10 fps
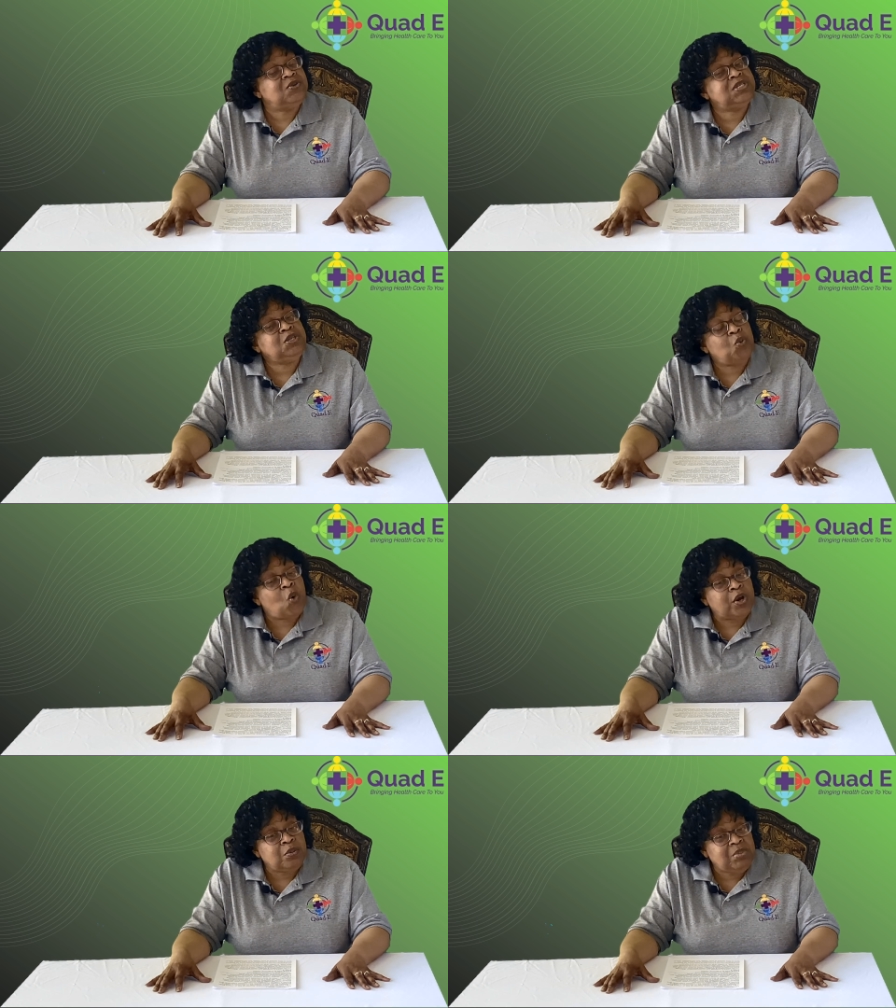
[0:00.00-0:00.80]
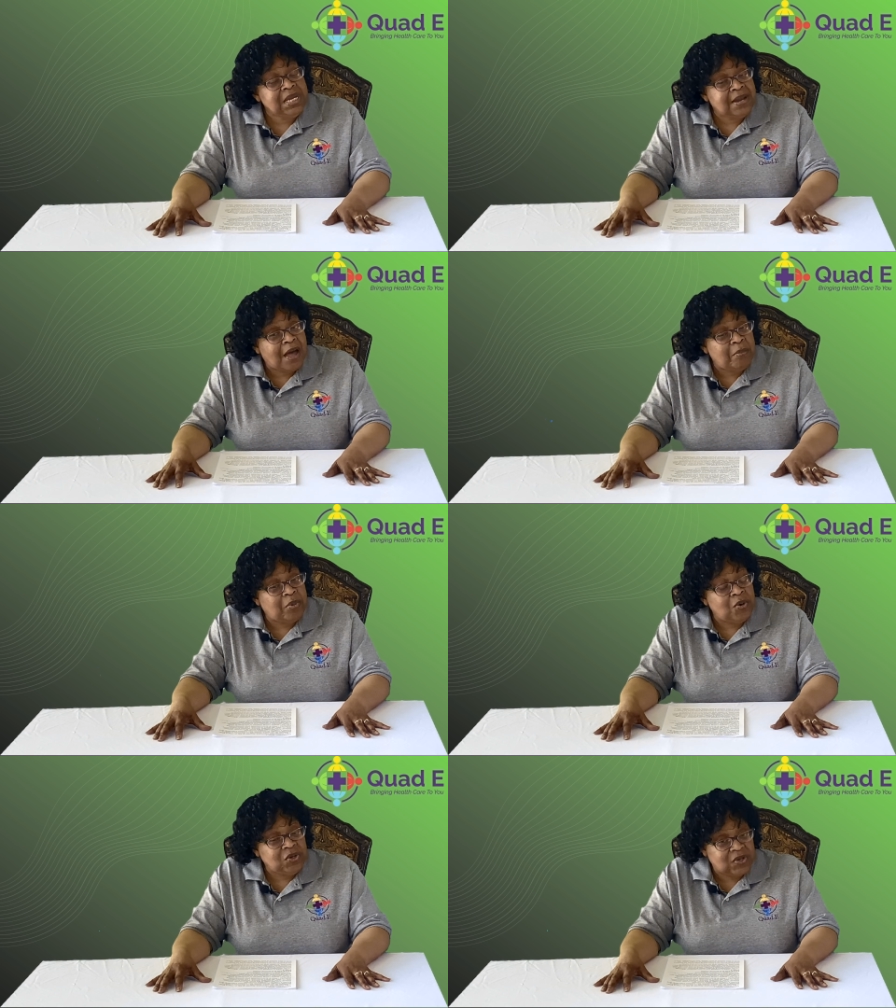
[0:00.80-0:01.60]
and you see the water beat
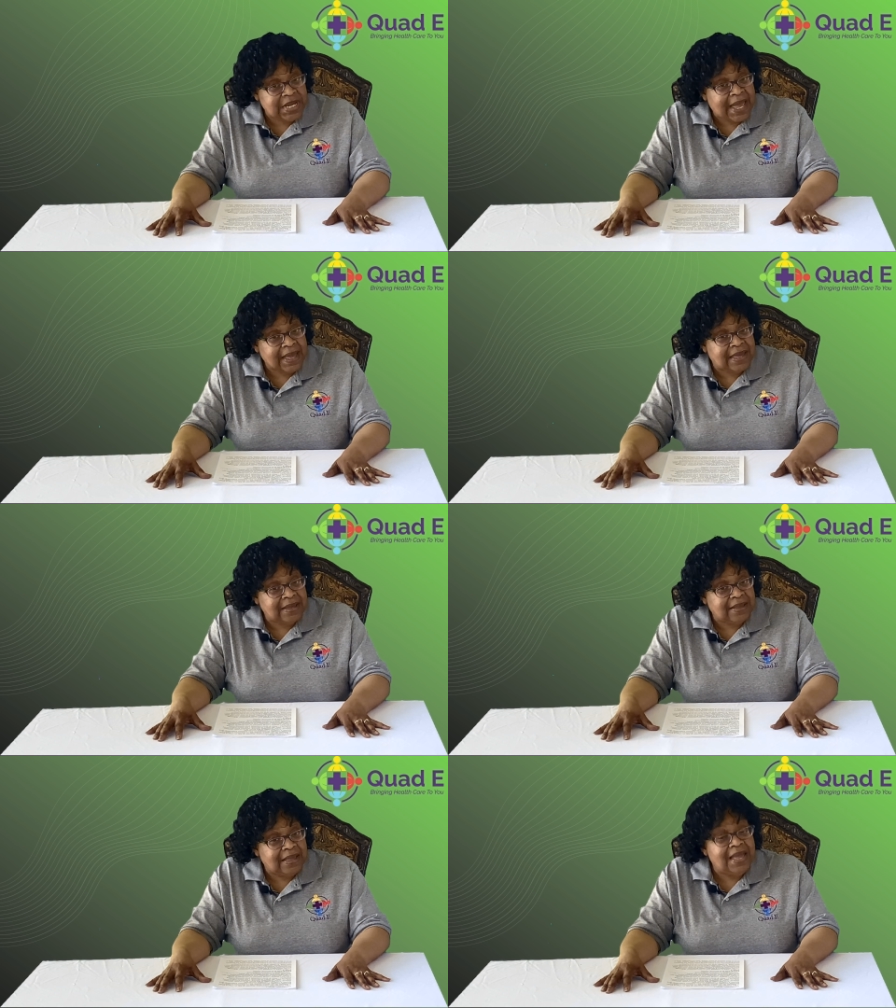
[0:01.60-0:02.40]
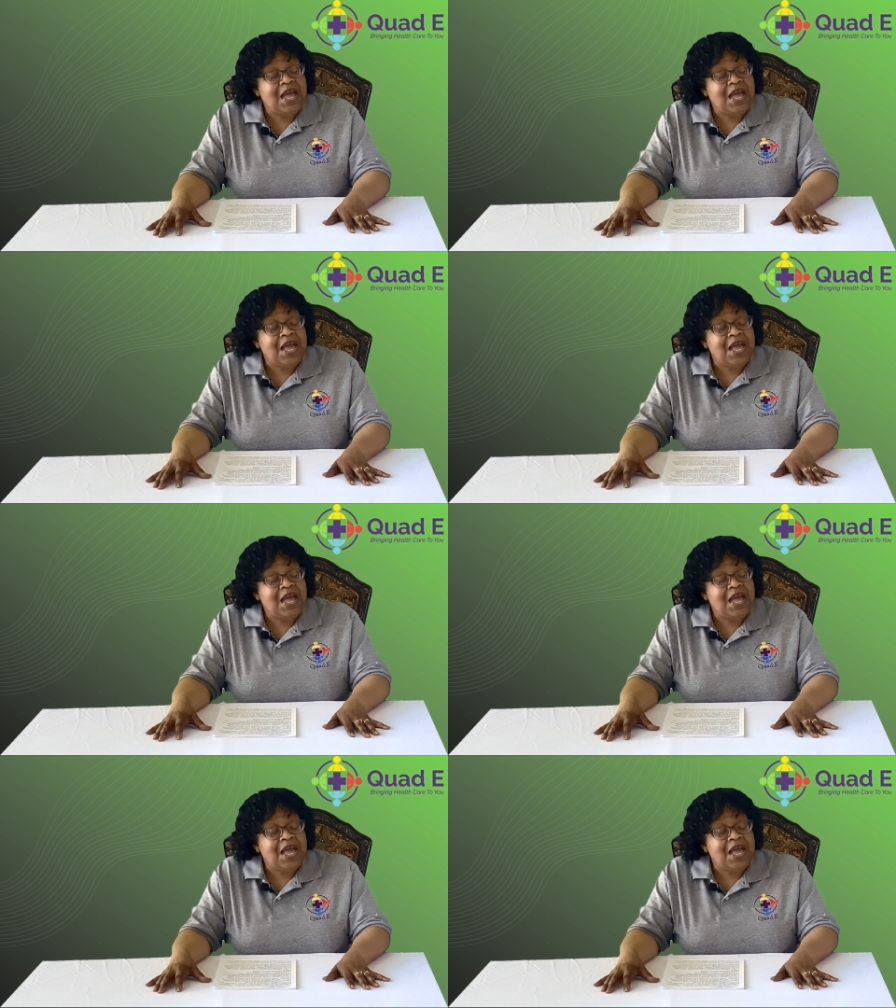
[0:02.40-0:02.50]
up on your deck